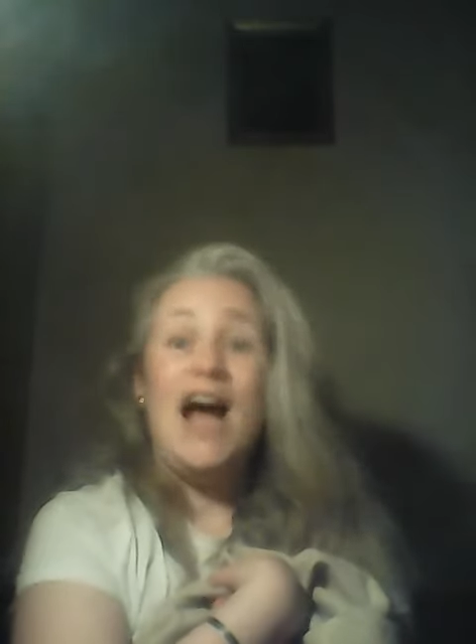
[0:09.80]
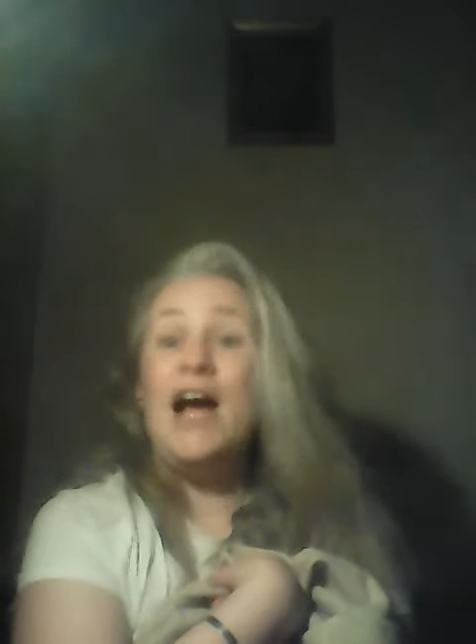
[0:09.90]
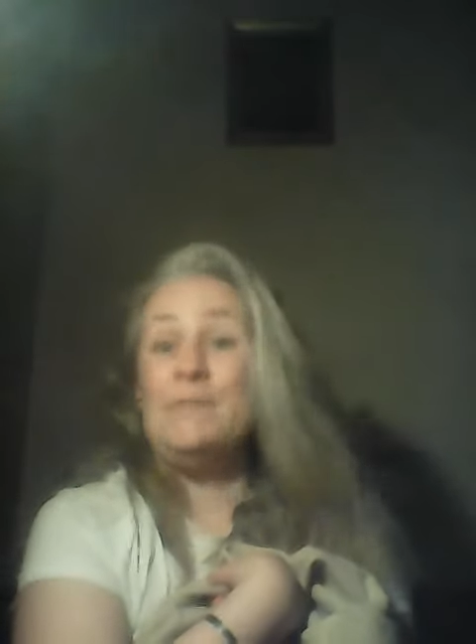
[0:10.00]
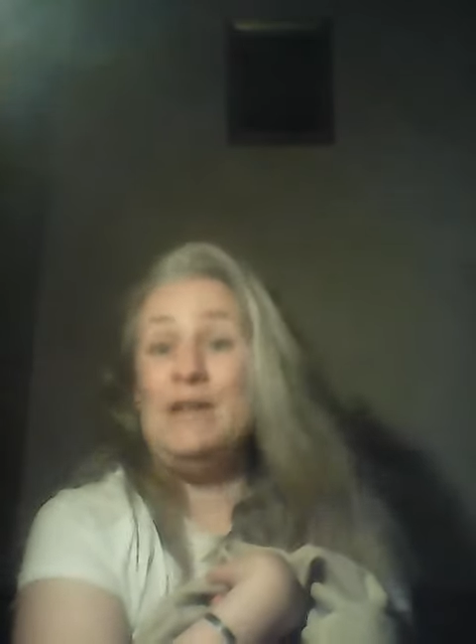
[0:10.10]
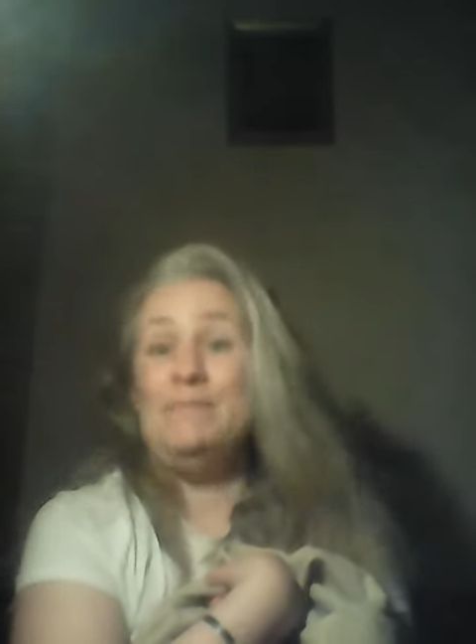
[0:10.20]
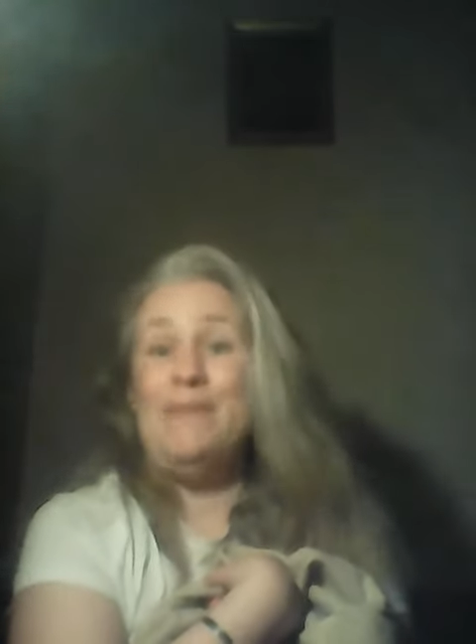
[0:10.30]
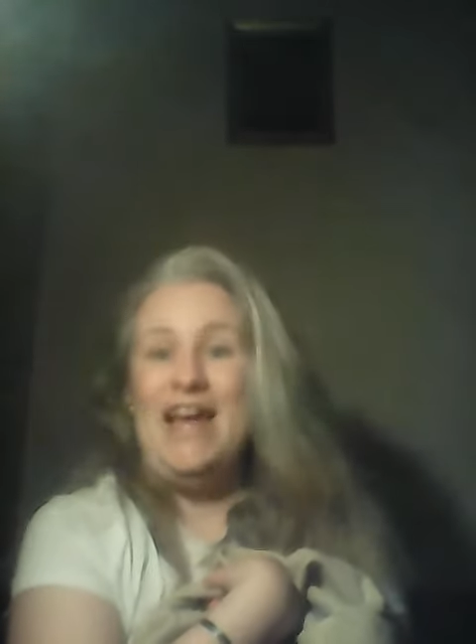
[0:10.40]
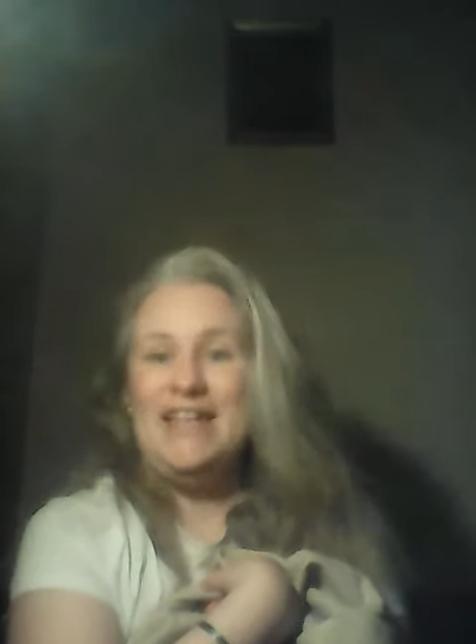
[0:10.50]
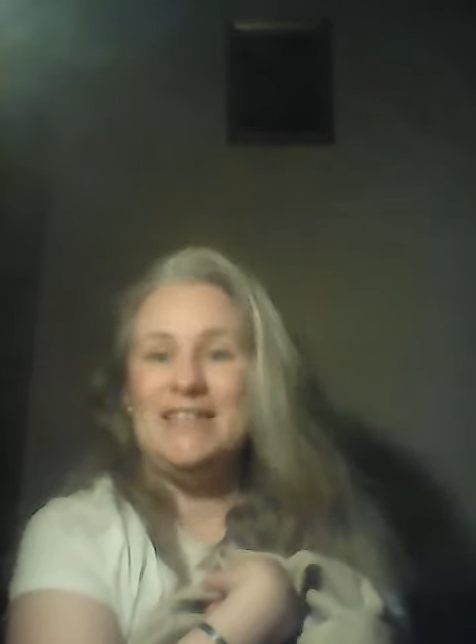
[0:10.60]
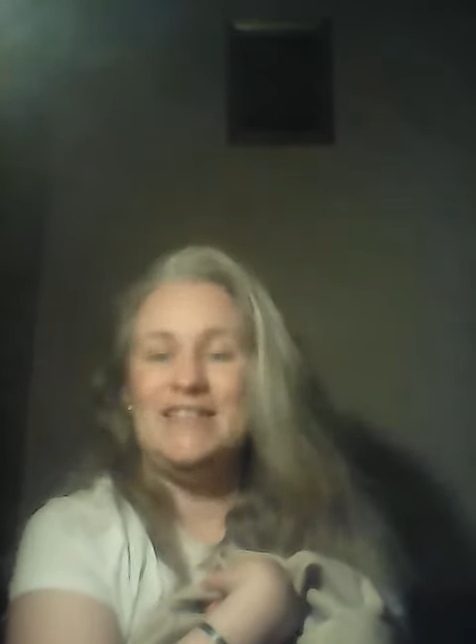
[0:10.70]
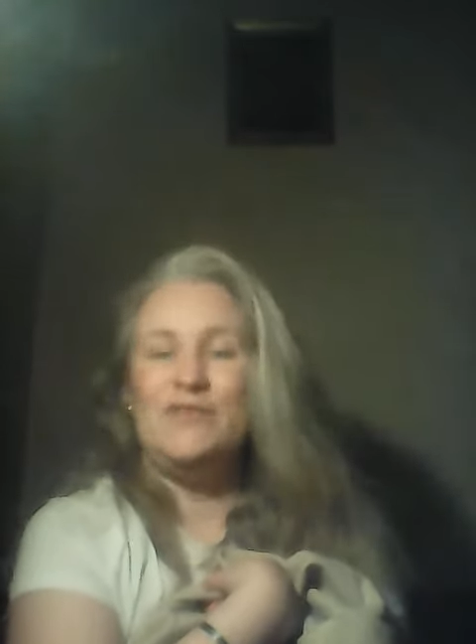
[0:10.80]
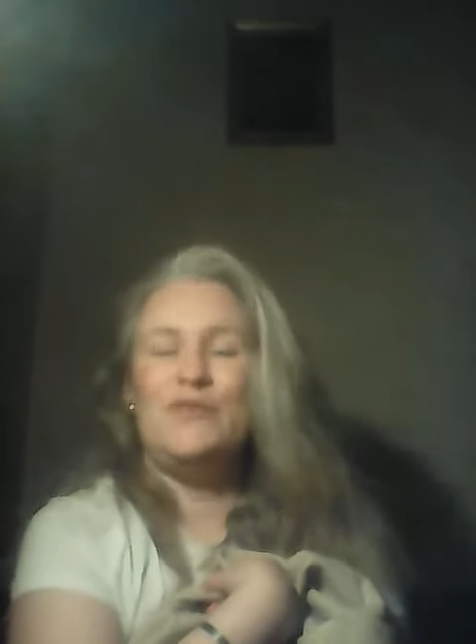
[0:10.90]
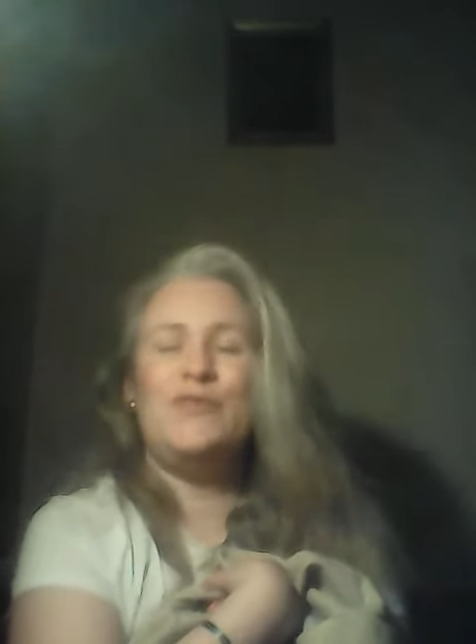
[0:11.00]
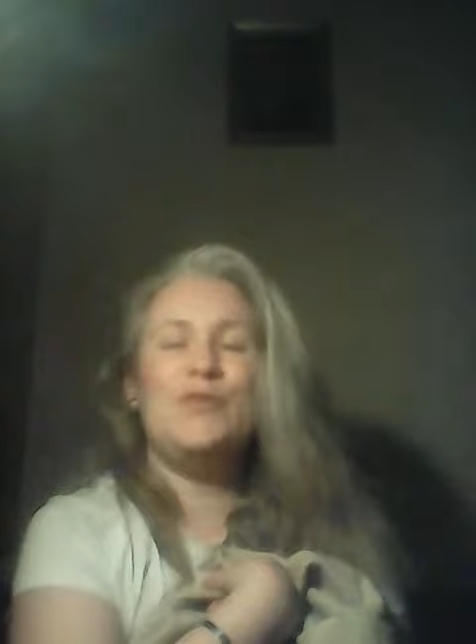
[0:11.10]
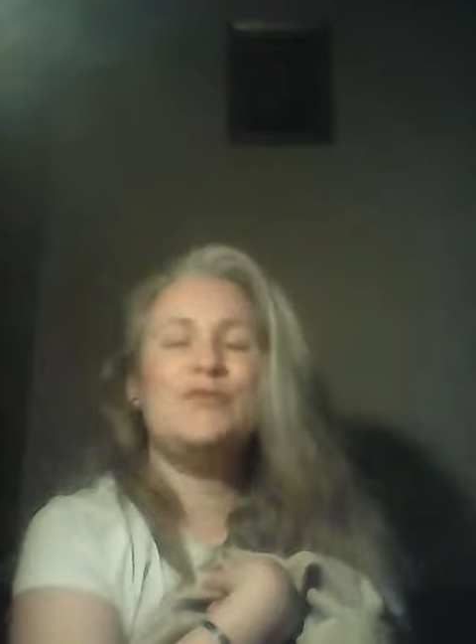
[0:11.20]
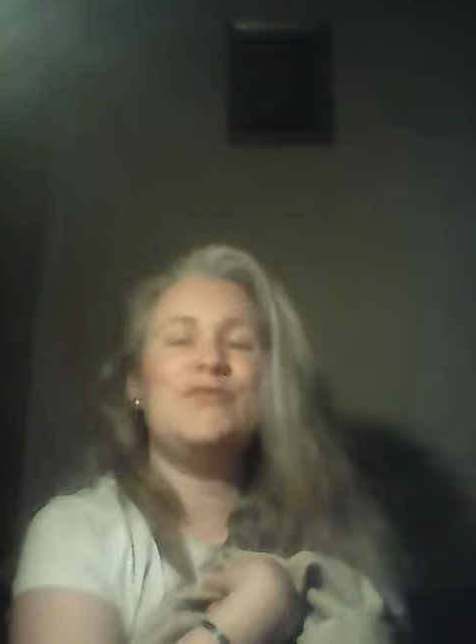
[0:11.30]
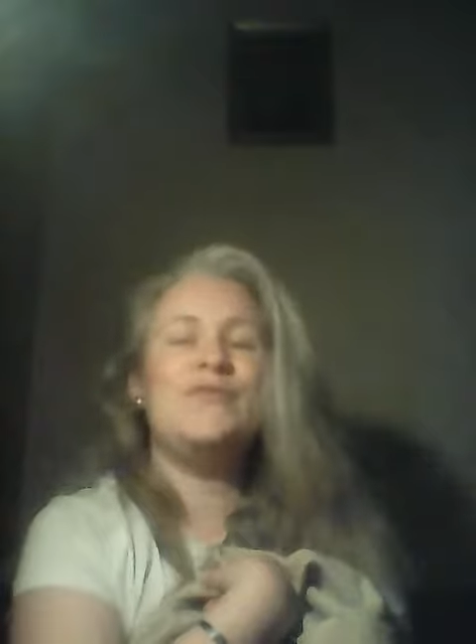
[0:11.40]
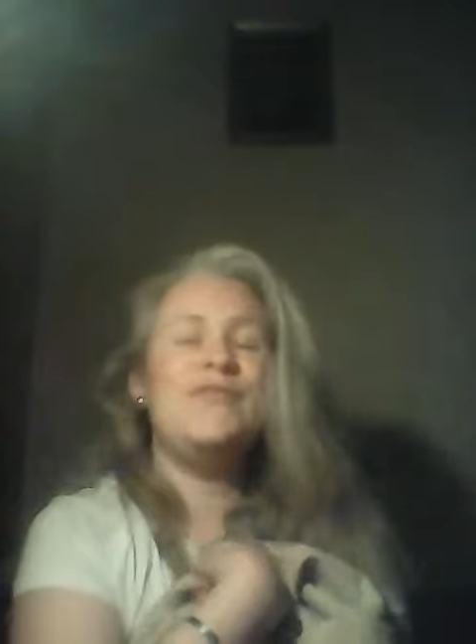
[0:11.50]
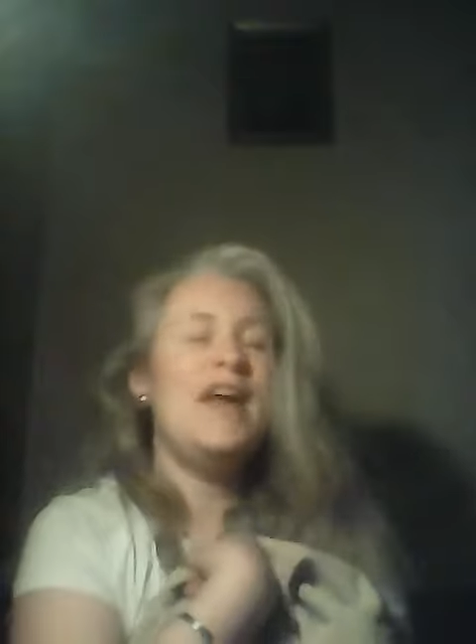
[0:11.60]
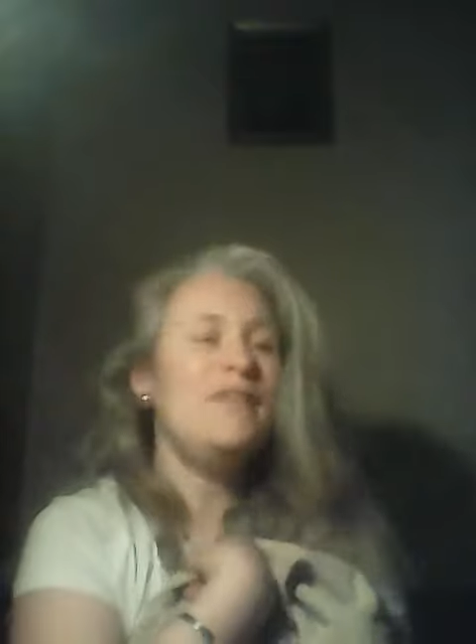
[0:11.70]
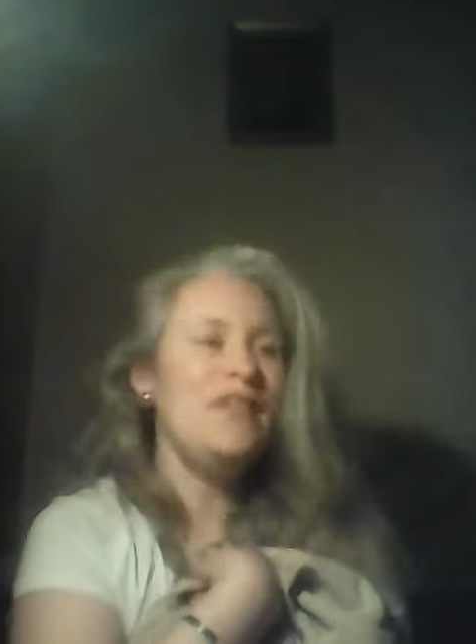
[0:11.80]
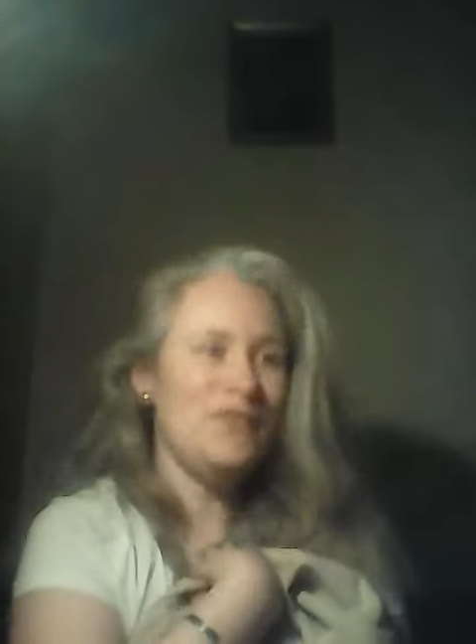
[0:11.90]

I'm in bed for the very